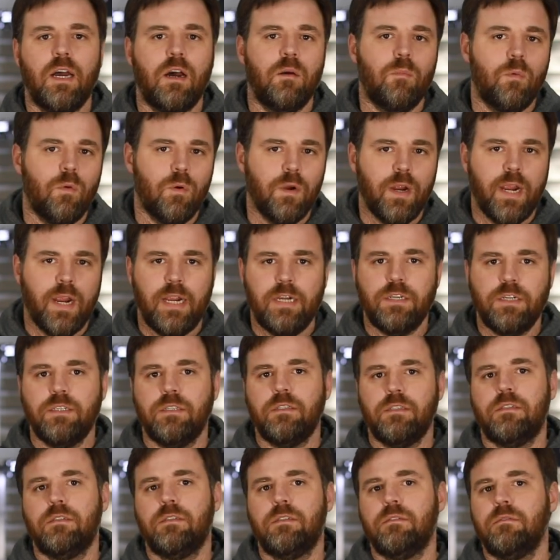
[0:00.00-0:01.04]
dial bore
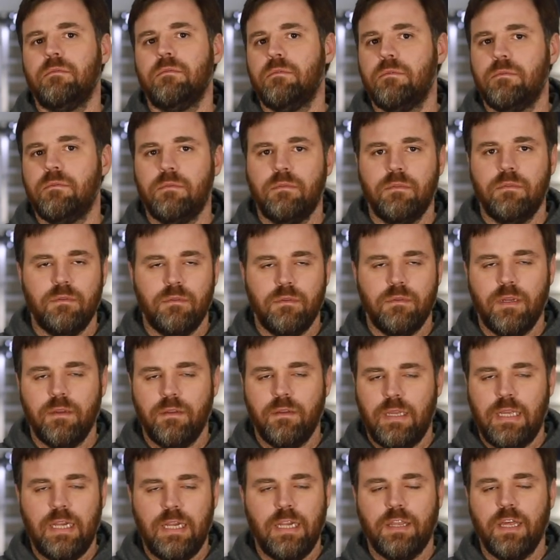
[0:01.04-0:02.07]
gauges,
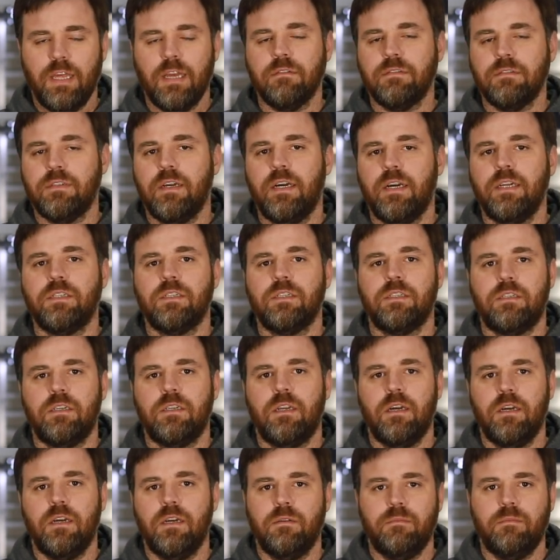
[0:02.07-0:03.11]
anything of such
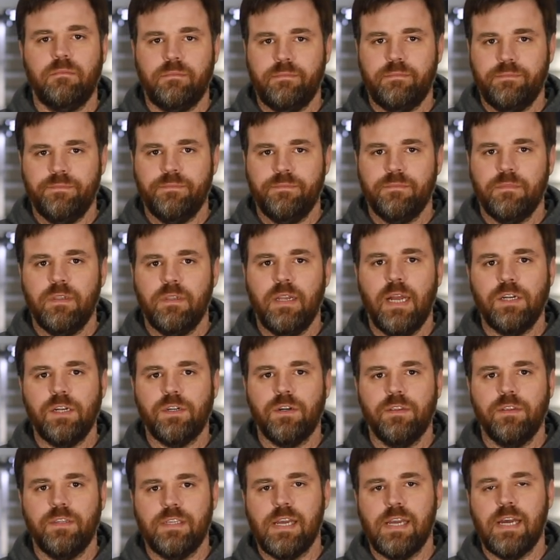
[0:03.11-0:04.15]

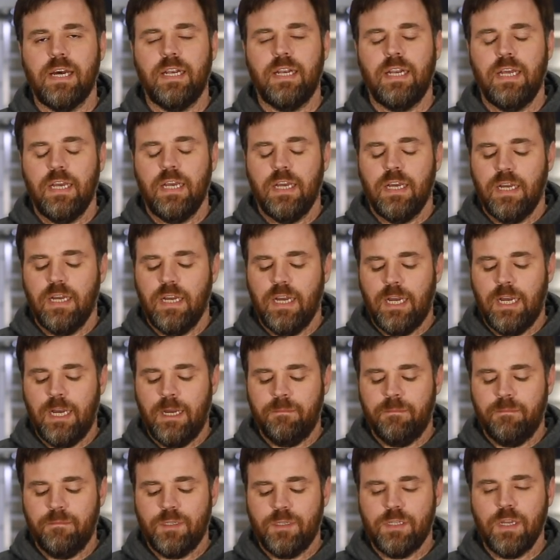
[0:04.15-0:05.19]
nature as that.
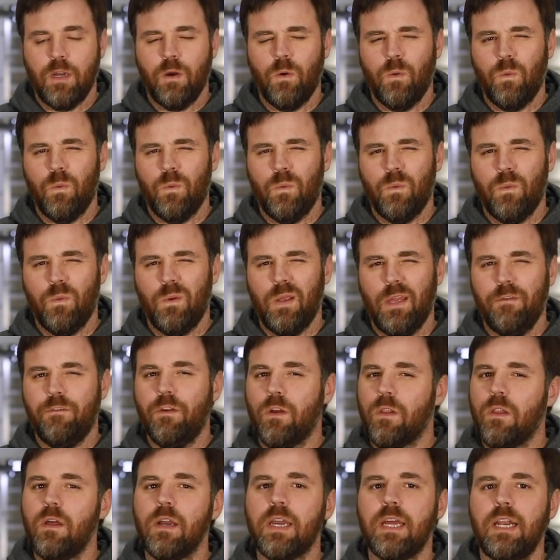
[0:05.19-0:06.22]
So if
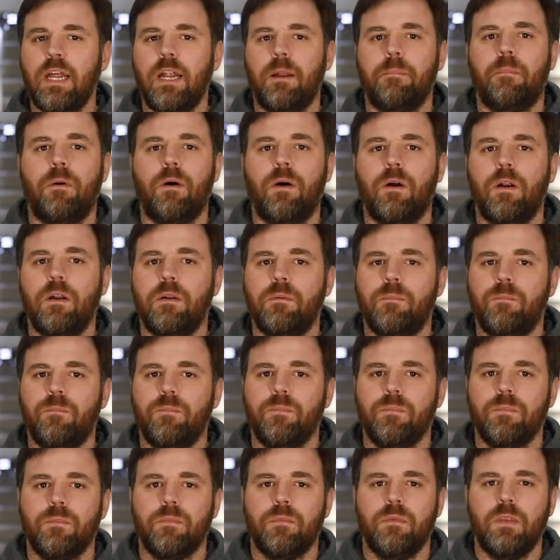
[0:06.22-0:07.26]
you're looking at a part
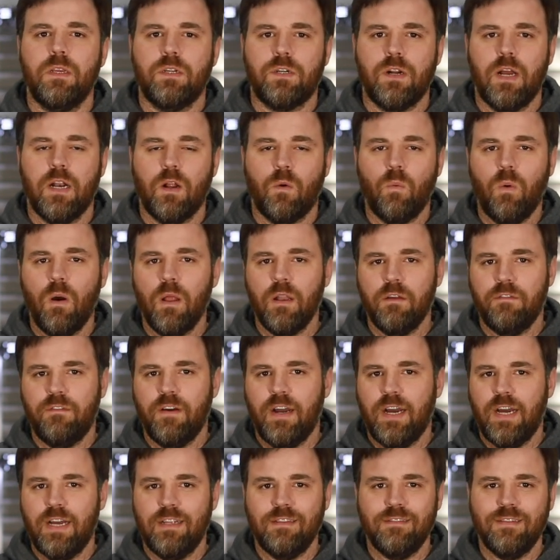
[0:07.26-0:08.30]
to try to
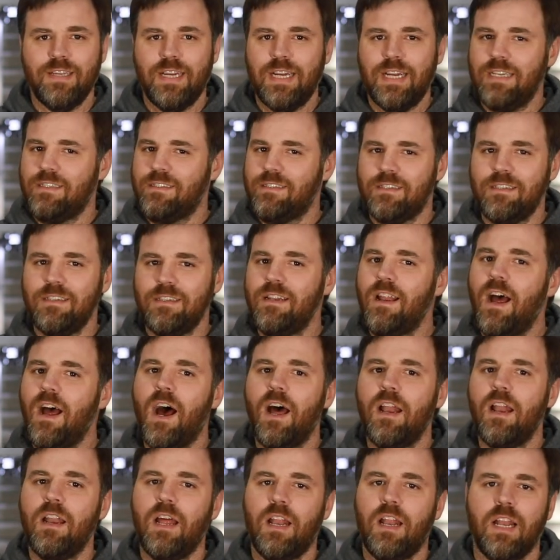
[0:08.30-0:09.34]
qualify it, it's
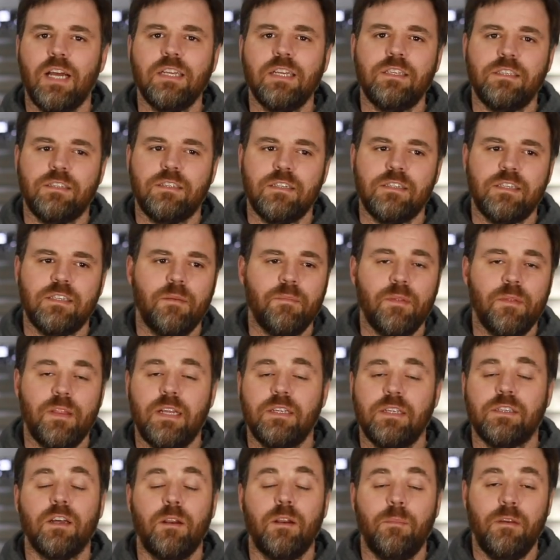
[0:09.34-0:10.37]
not, unless it's something
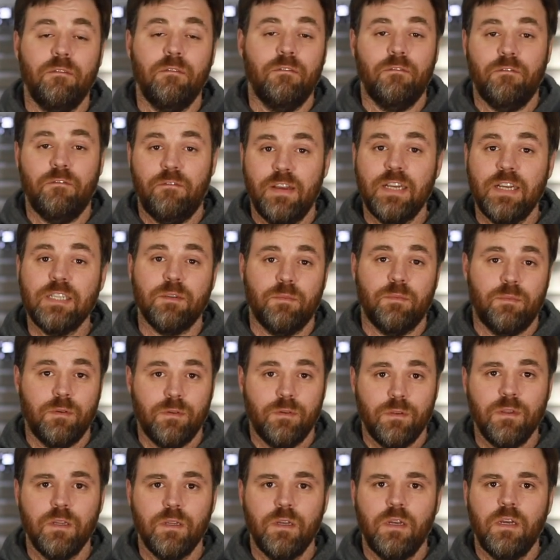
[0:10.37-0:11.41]
that's going to be
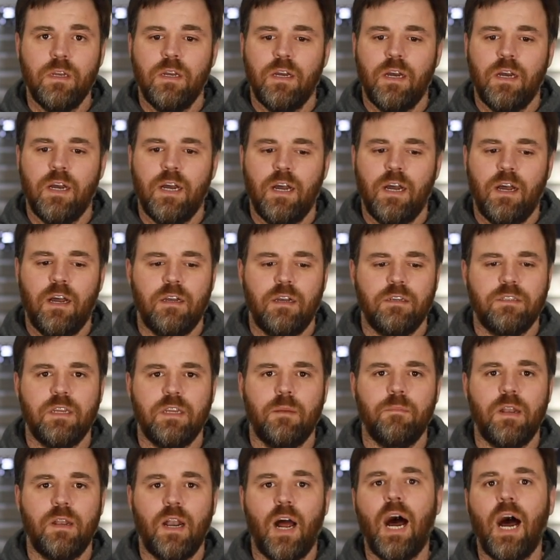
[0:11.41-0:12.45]
visible,
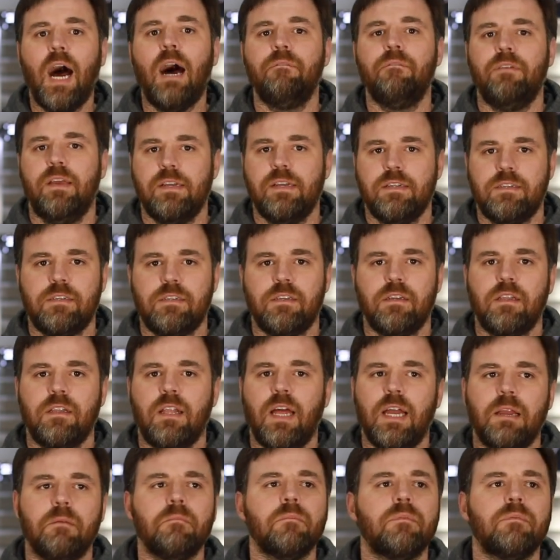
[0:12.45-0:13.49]
something obvious,
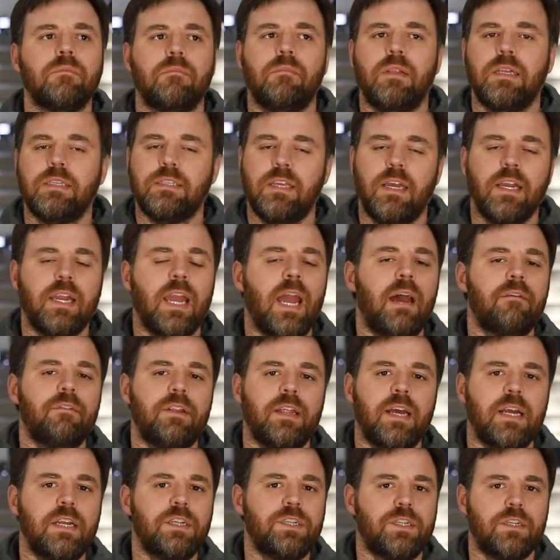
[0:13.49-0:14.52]
like let's say a
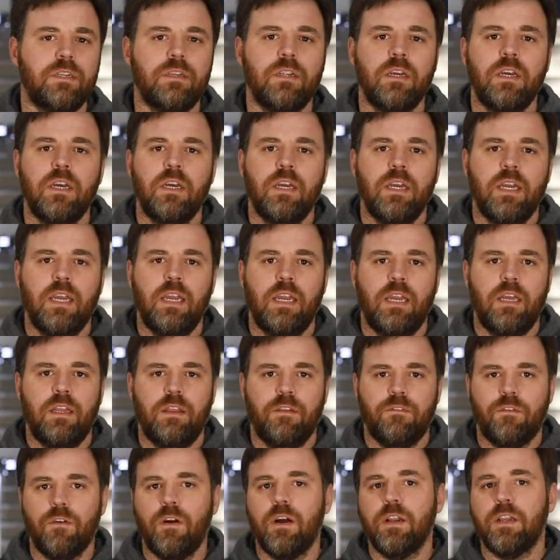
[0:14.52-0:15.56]
cavitation in
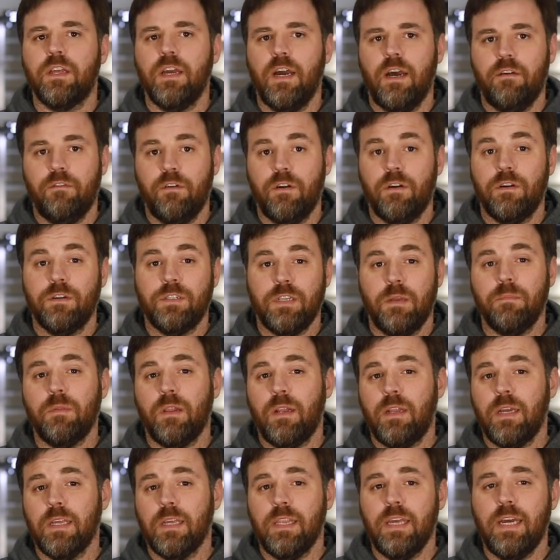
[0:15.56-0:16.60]
the front cover or
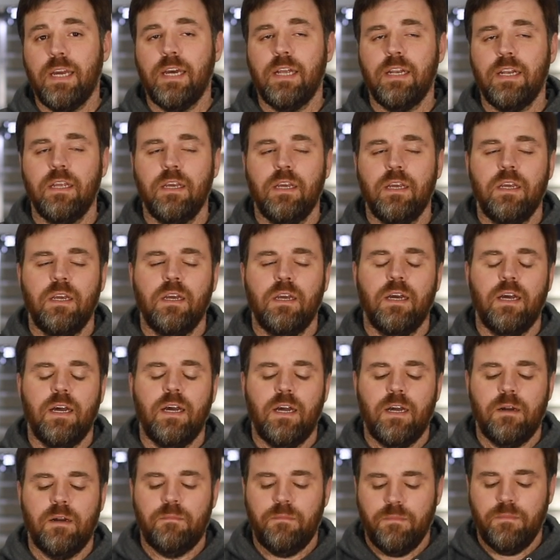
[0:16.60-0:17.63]
something like that,
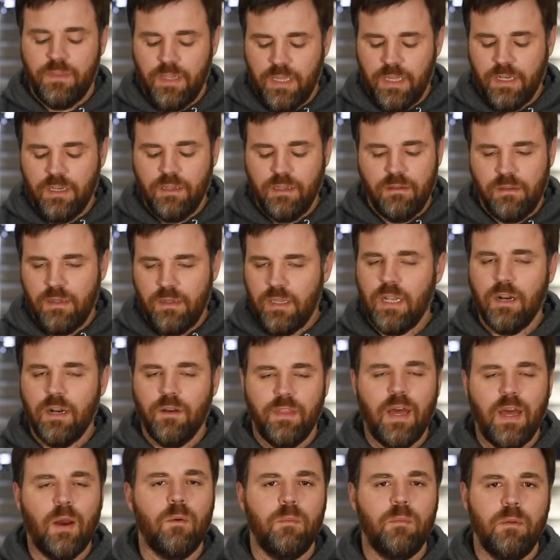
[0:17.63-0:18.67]
then you know
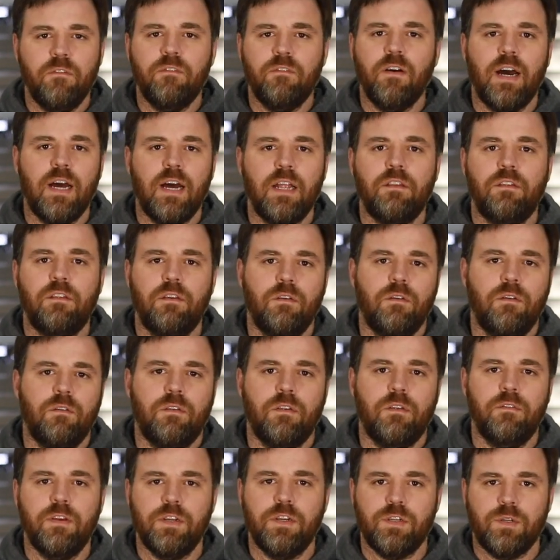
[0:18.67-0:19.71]
that would be fine to
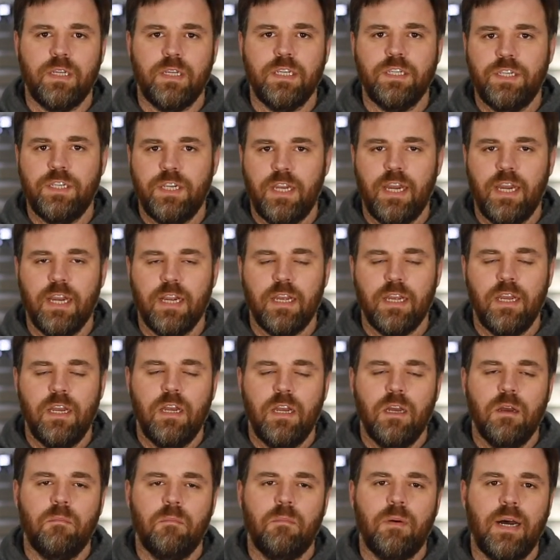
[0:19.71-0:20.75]
visually check.
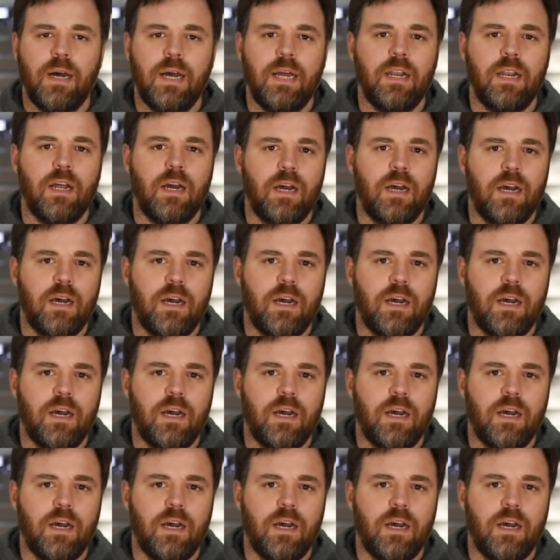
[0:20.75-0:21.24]
But